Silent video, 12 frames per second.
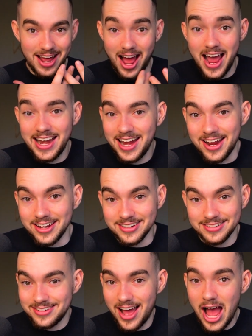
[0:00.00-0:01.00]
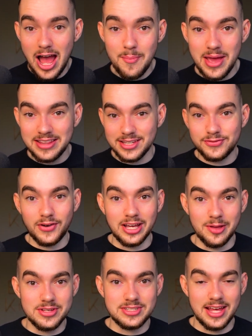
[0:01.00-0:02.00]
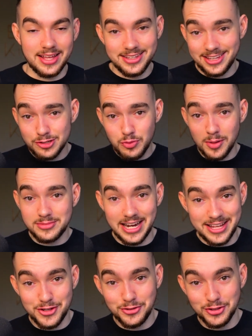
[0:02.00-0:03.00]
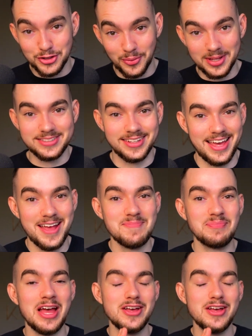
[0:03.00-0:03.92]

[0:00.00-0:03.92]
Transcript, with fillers: I didn't. I made this fucking mistake. That's why I'm telling you to do it, okay?